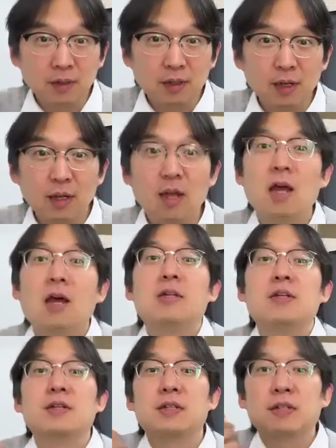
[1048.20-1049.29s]
Okay.
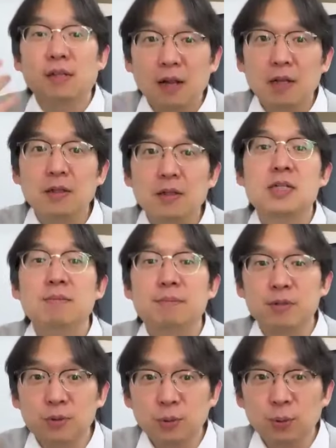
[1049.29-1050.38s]
Just tell the
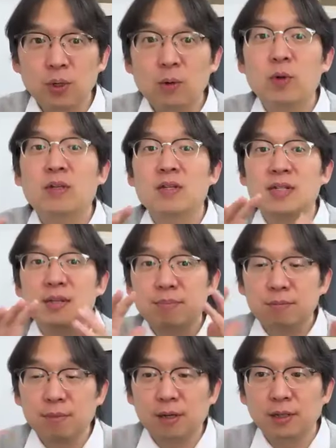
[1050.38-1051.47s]
simple story with the
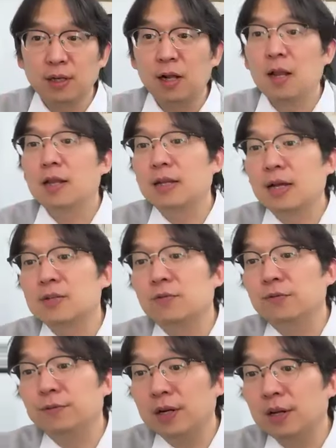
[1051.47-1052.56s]
simple model. That's
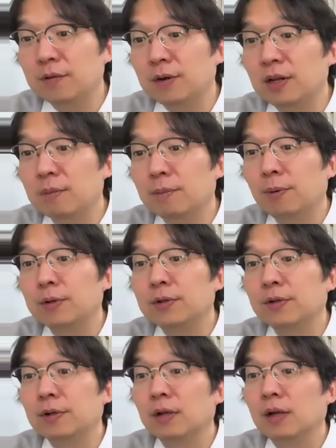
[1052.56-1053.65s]
very, very
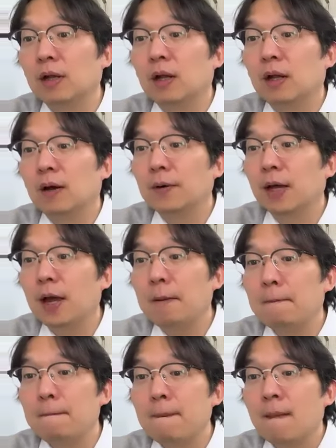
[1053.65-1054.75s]
important.
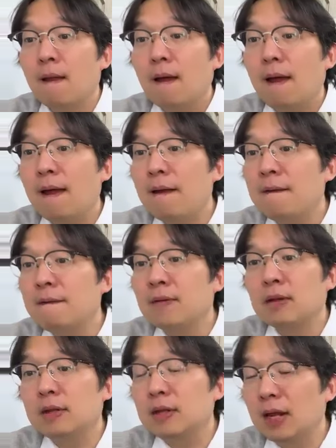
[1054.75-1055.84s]
Okay.
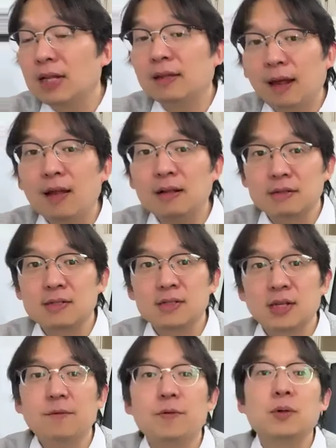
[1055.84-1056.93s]
And it
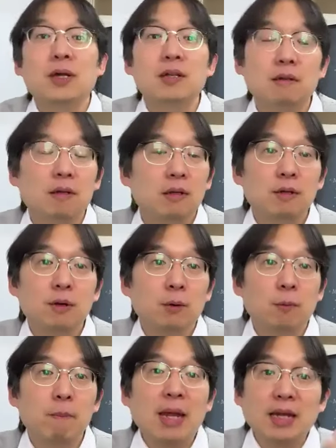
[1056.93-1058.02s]
tells if you can,
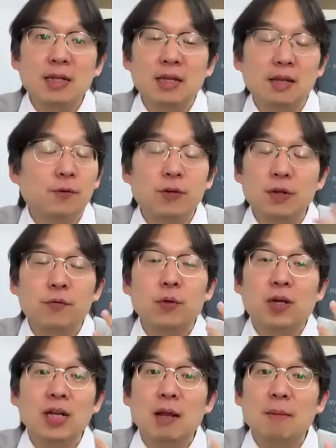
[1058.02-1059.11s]
make it, if
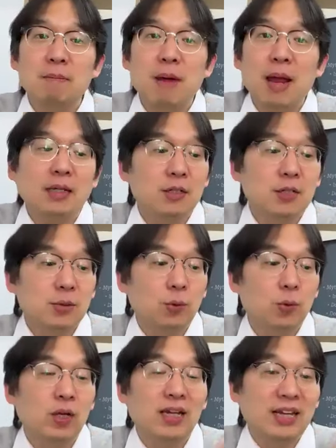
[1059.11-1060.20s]
you cannot make the
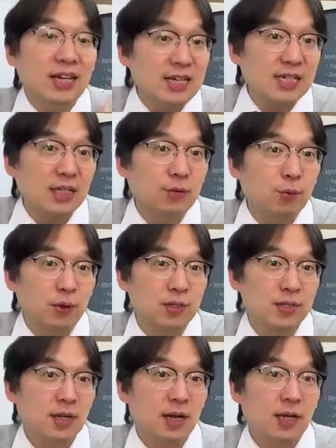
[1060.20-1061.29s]
story easy to
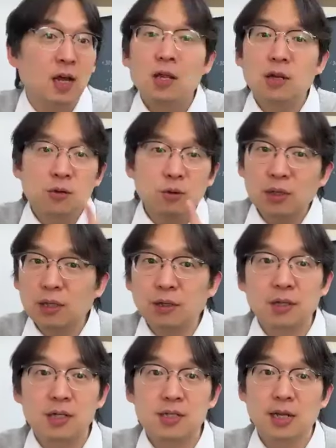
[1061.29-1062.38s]
understand, you're not
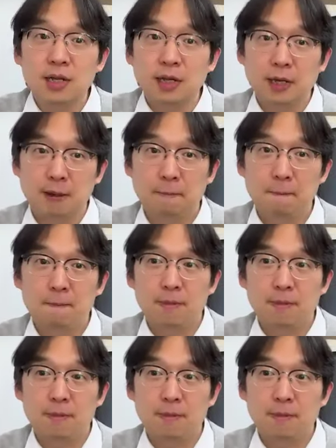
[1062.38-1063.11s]
understanding it.